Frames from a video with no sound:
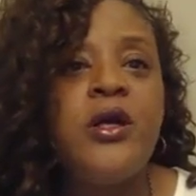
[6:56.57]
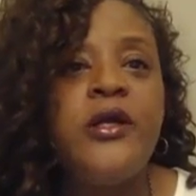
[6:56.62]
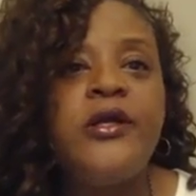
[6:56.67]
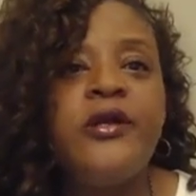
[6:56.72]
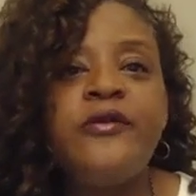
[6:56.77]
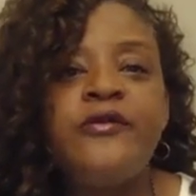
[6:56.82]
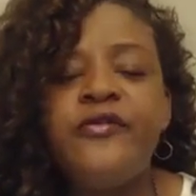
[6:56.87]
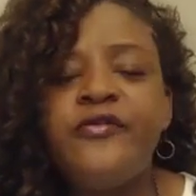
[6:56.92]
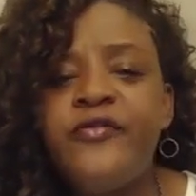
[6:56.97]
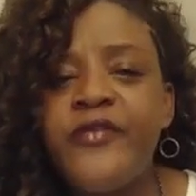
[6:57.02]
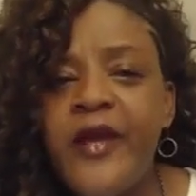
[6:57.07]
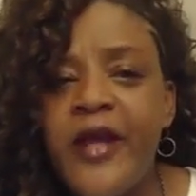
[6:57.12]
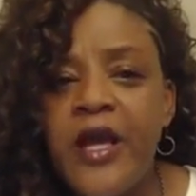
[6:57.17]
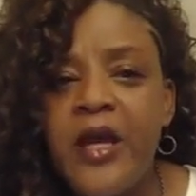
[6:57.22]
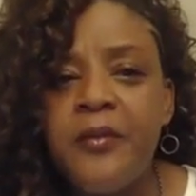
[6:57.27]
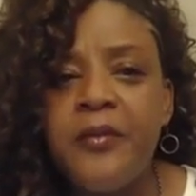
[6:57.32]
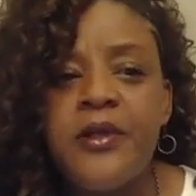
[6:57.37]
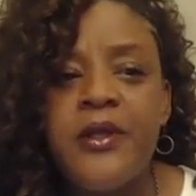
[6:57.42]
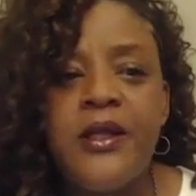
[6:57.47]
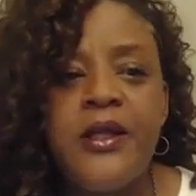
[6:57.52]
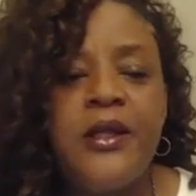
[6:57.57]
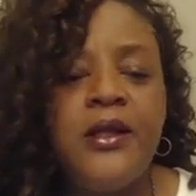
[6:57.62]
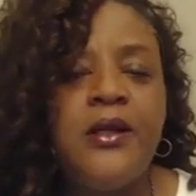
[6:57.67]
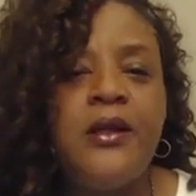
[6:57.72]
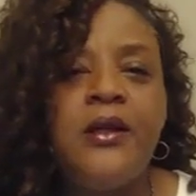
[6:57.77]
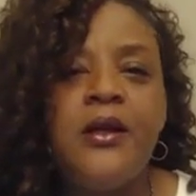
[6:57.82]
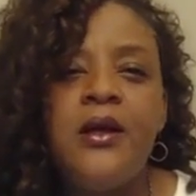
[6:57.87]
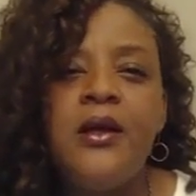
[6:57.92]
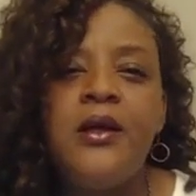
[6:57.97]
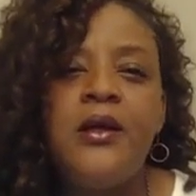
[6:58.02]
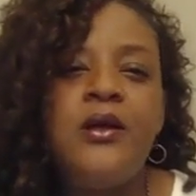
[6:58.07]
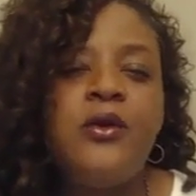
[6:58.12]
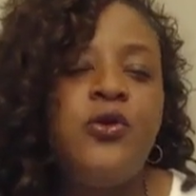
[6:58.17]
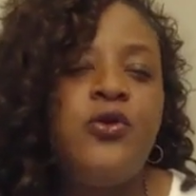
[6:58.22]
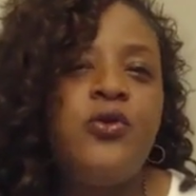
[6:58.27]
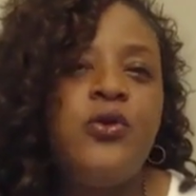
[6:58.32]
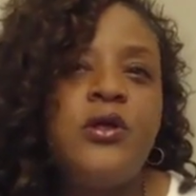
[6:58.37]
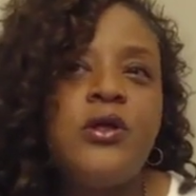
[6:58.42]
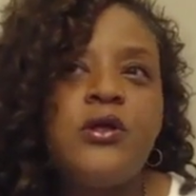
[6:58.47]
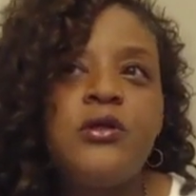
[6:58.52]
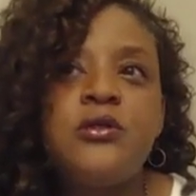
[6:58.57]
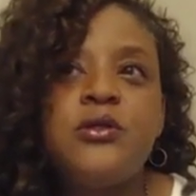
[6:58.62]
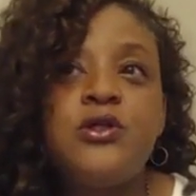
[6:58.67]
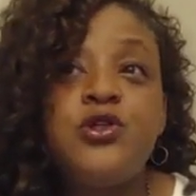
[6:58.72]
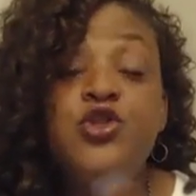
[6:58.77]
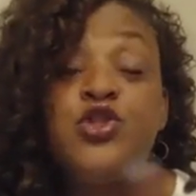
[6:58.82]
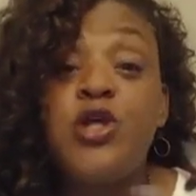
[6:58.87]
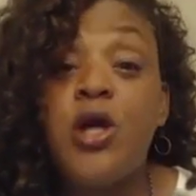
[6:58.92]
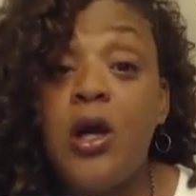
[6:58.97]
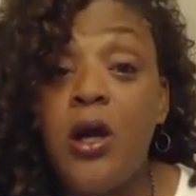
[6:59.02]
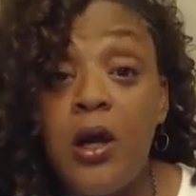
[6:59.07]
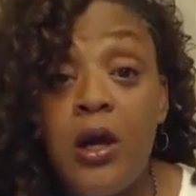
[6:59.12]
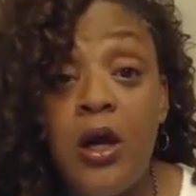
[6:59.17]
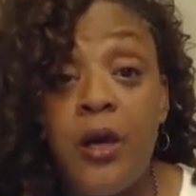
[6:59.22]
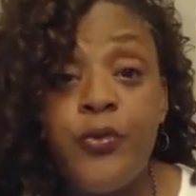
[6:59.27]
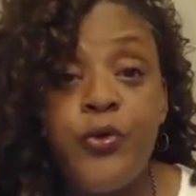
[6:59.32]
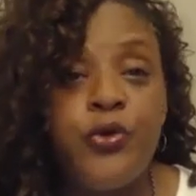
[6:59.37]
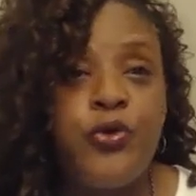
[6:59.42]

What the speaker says: your family, your job,